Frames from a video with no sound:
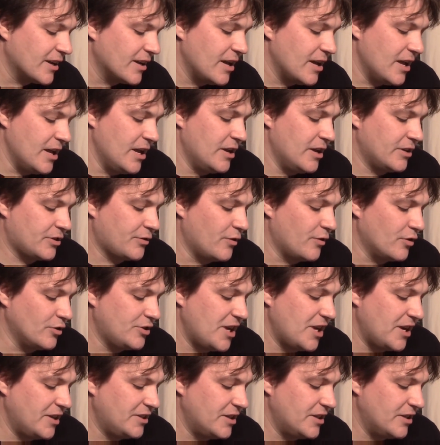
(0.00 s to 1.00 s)
It's
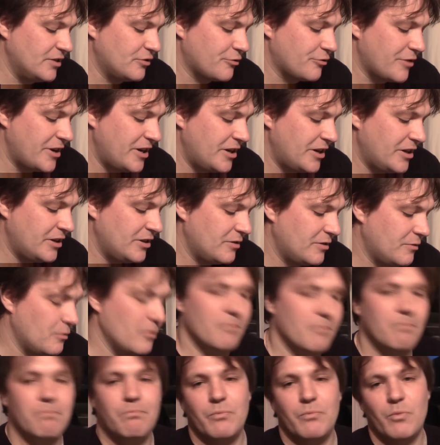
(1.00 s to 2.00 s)
48 inch range.
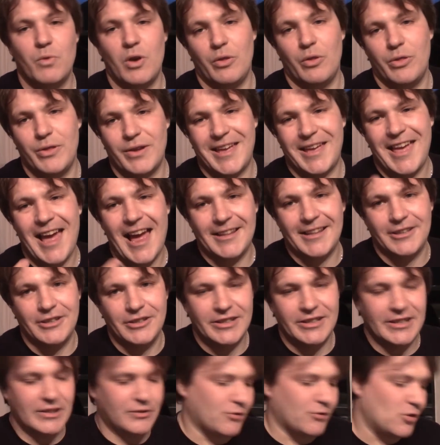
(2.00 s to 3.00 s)
Well, the cannon
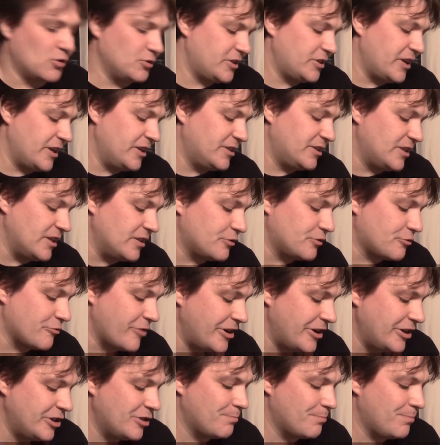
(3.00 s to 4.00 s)
is 48 inch
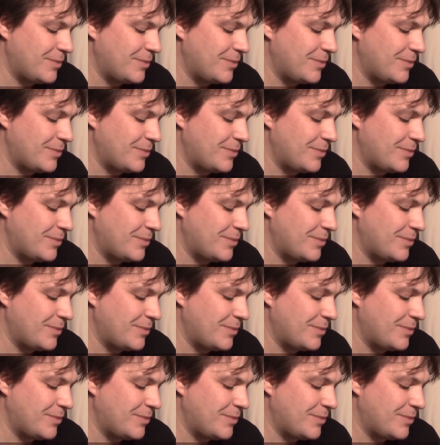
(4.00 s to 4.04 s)
range,